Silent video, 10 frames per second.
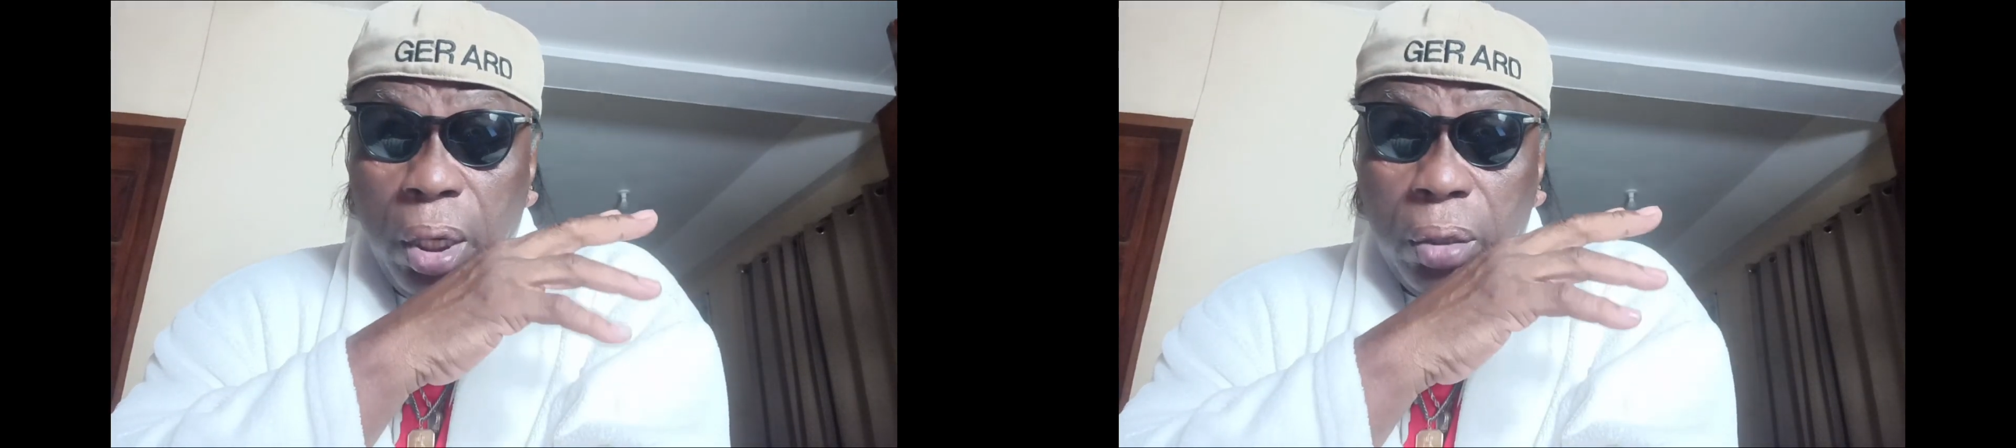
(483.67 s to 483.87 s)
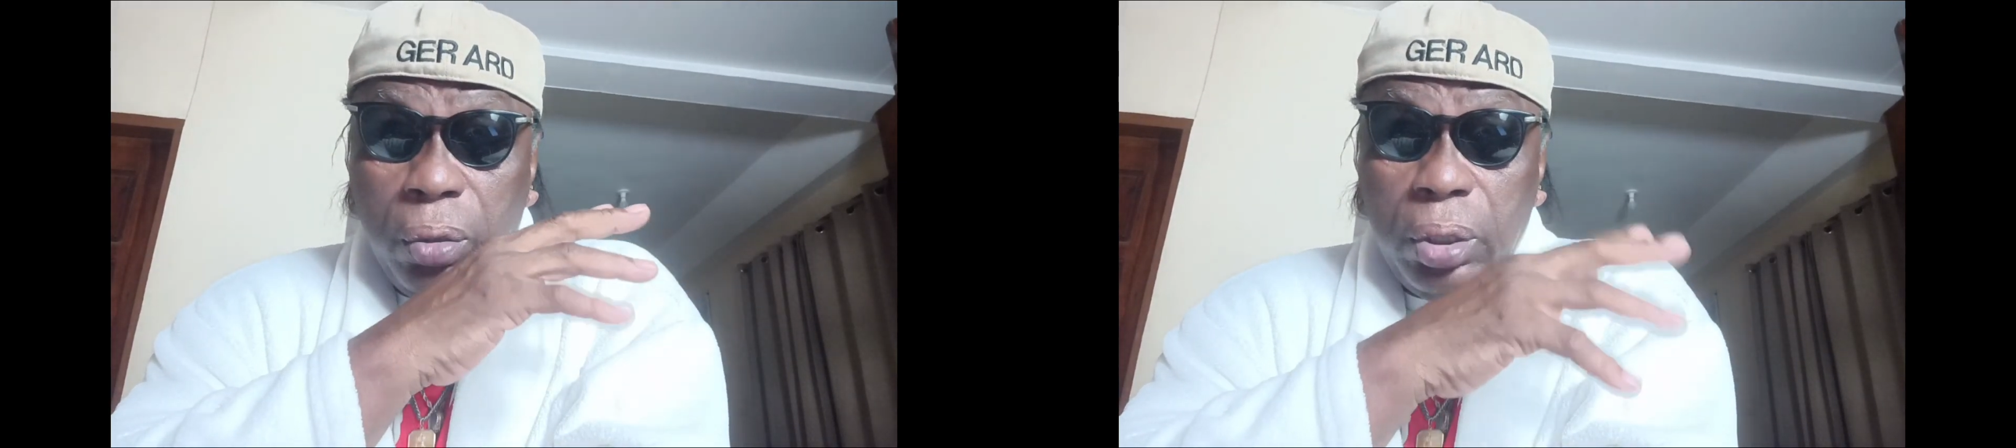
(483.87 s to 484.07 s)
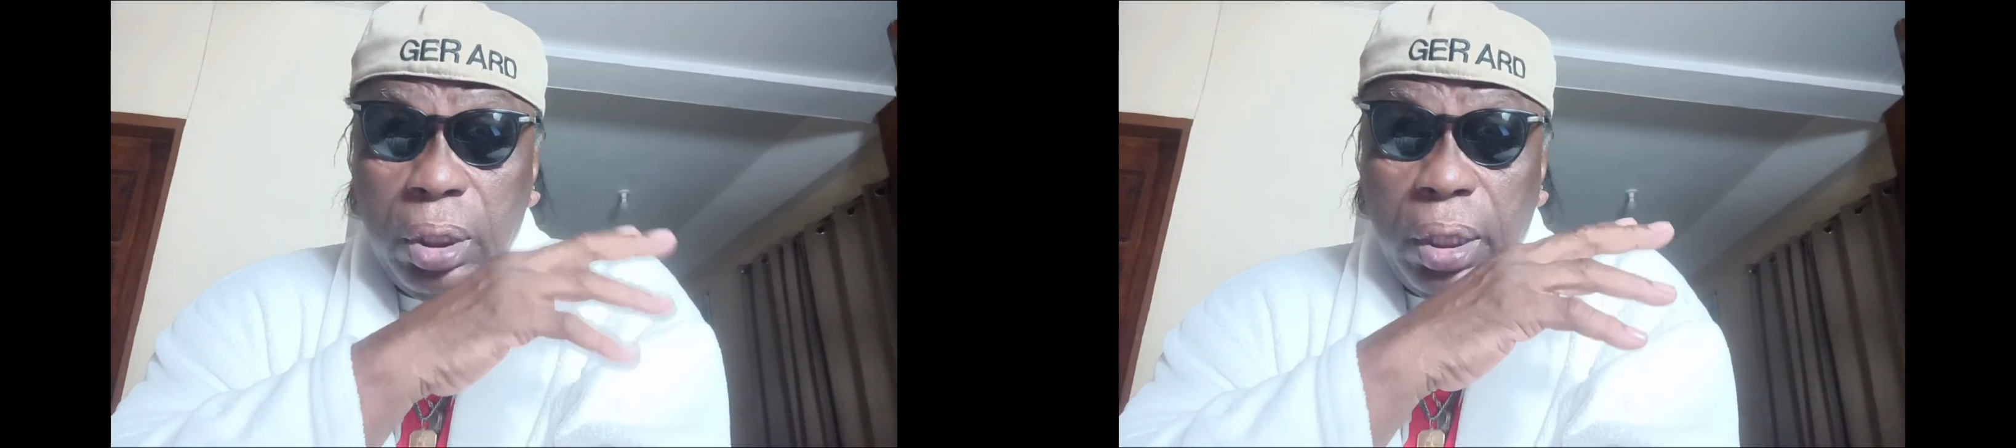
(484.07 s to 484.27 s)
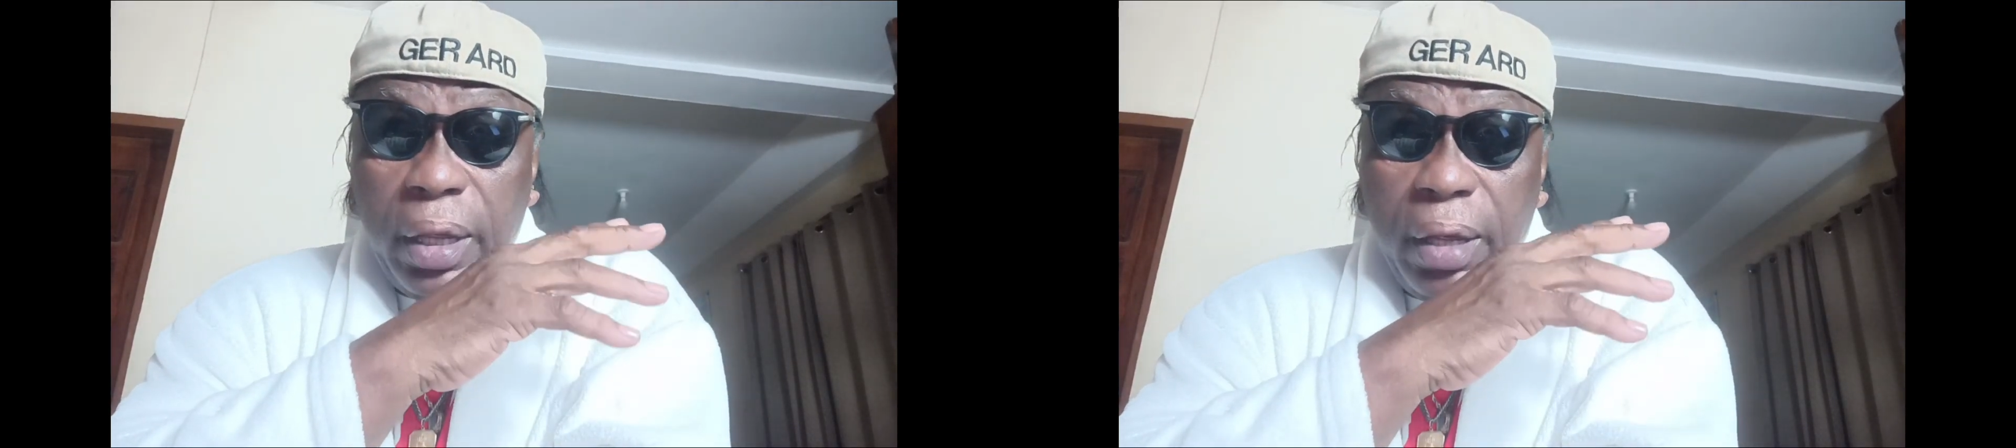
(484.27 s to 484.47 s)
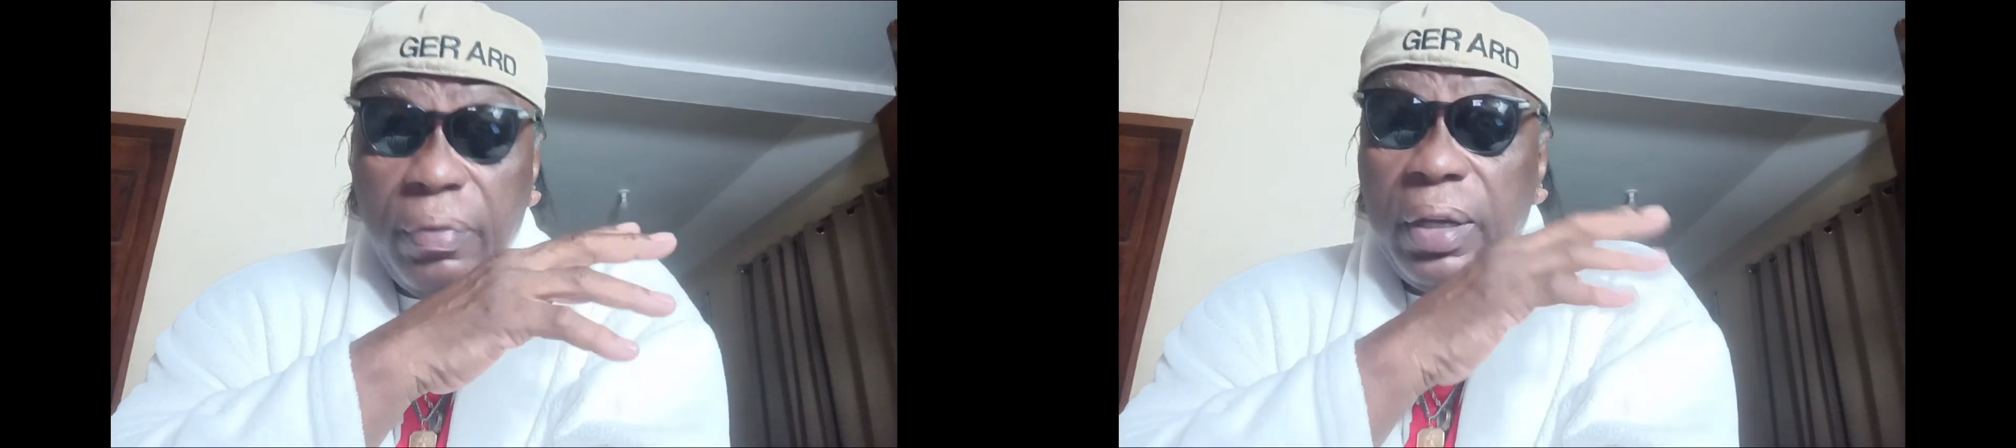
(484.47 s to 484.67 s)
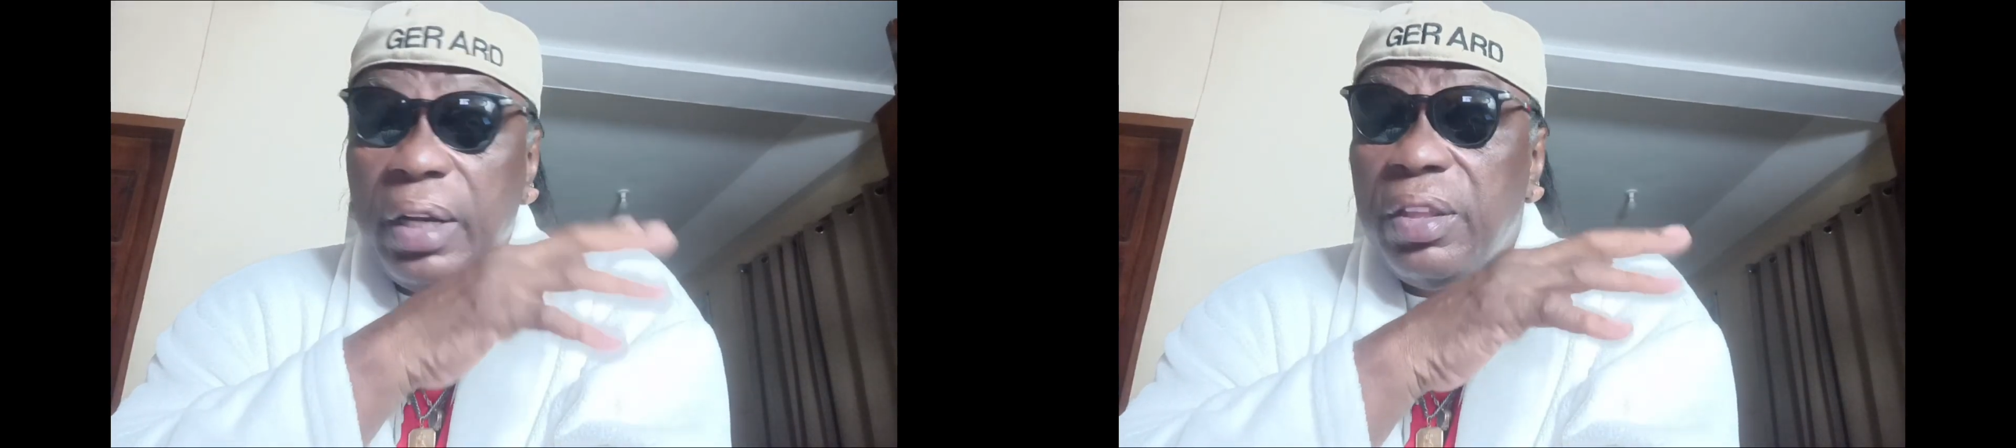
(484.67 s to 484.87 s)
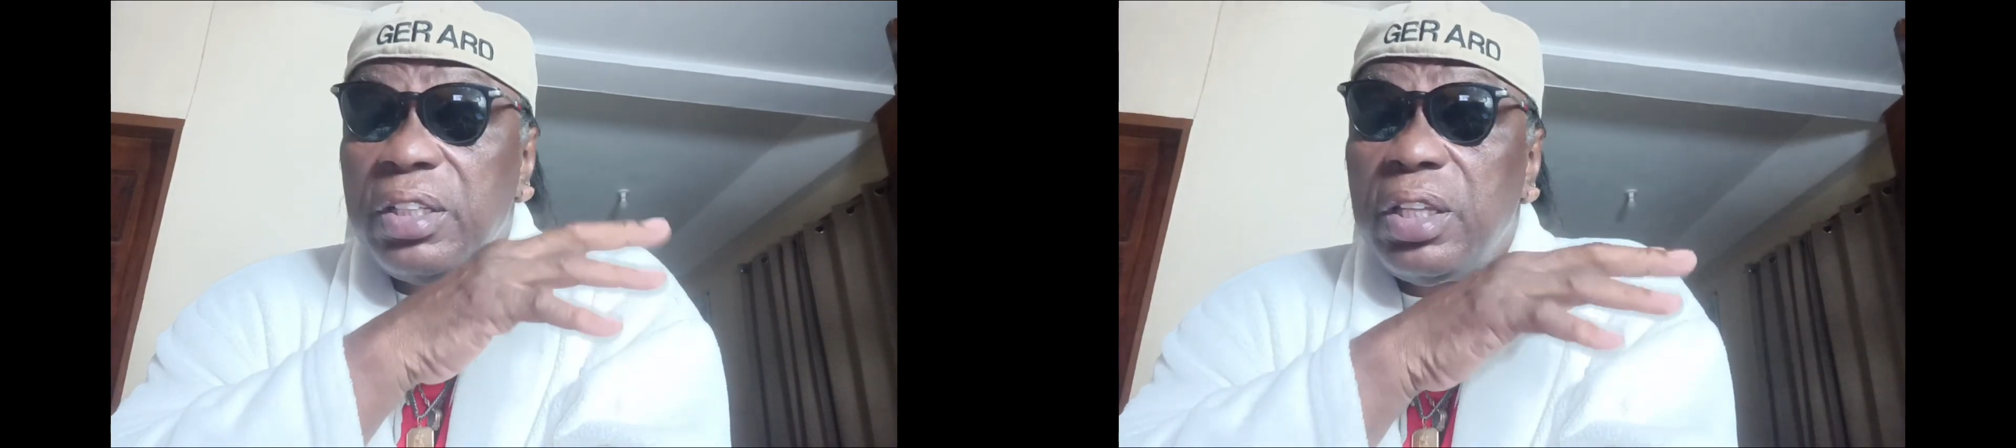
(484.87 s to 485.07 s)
going to have a lot of things